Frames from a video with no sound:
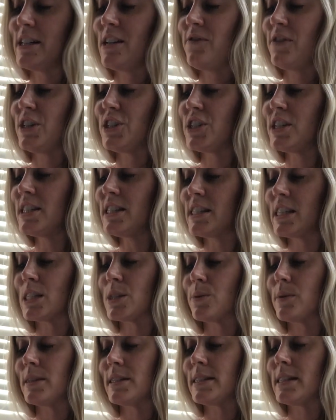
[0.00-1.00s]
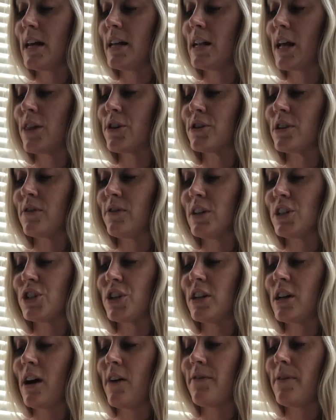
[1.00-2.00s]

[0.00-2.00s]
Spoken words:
divisions. This was another division of